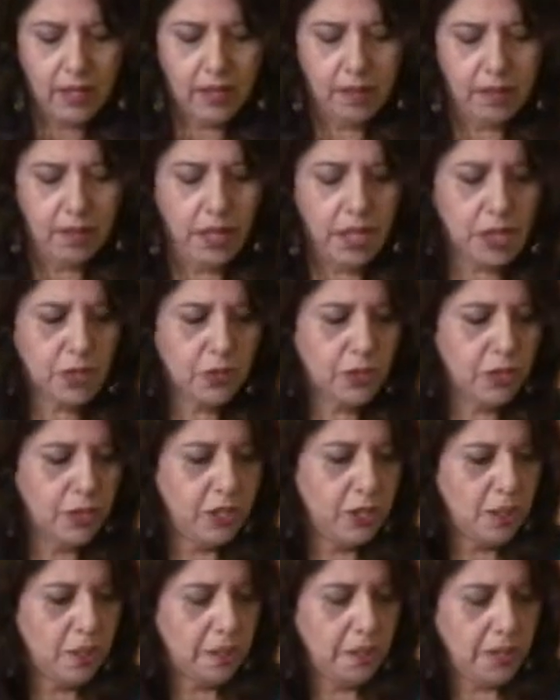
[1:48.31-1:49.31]
Make sure
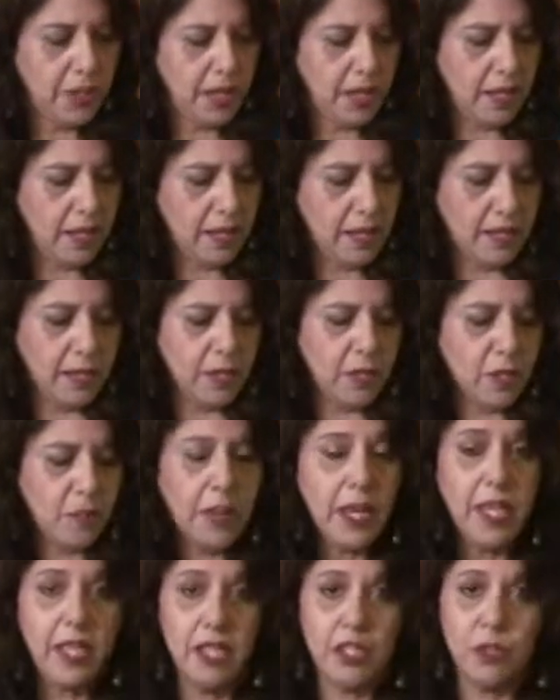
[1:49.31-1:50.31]
your
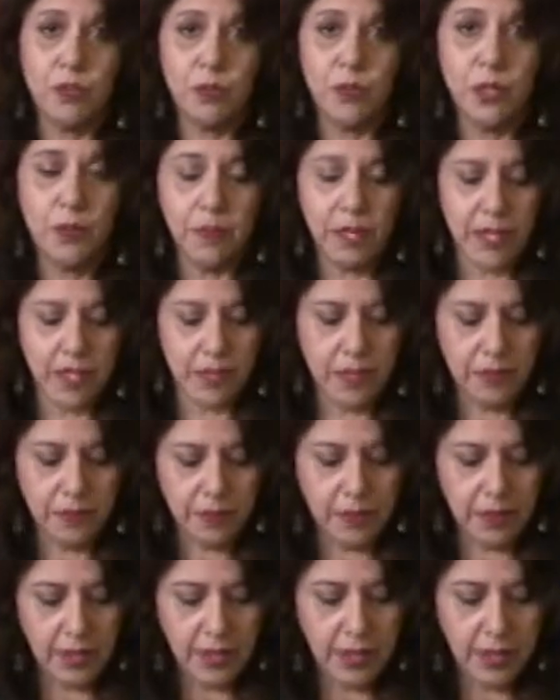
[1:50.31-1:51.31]
pan is warm
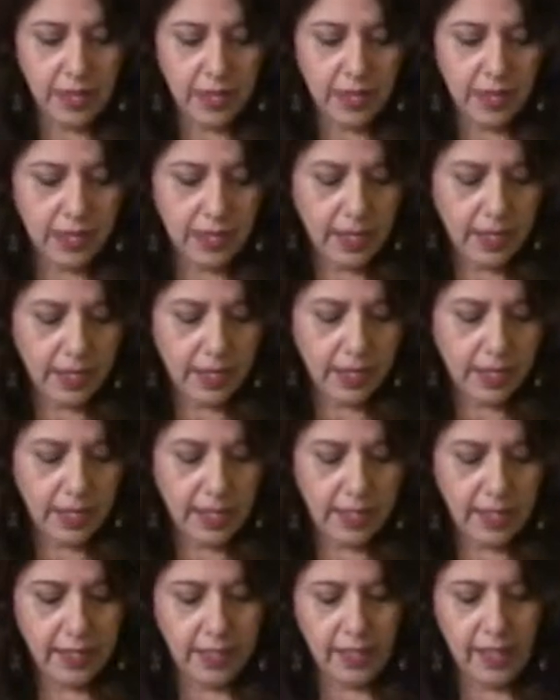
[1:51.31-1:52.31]
enough,
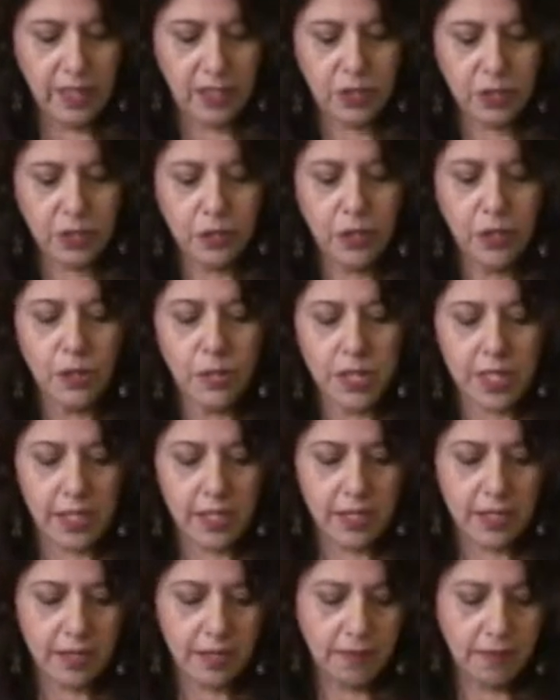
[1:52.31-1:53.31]
and then it's
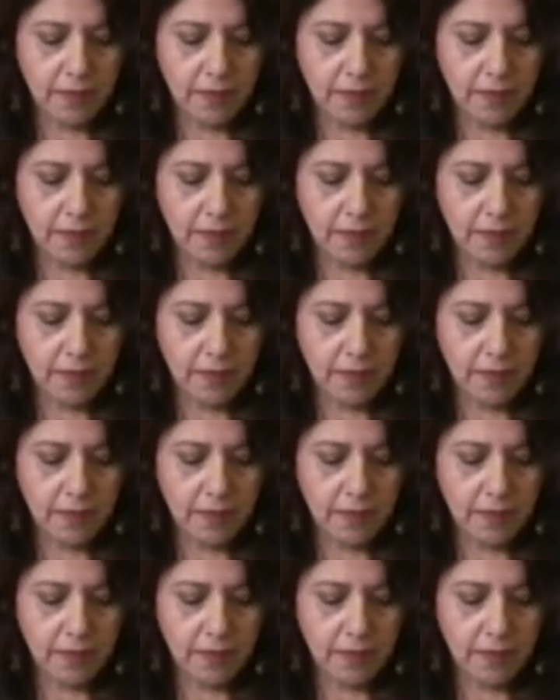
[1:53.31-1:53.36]
coated.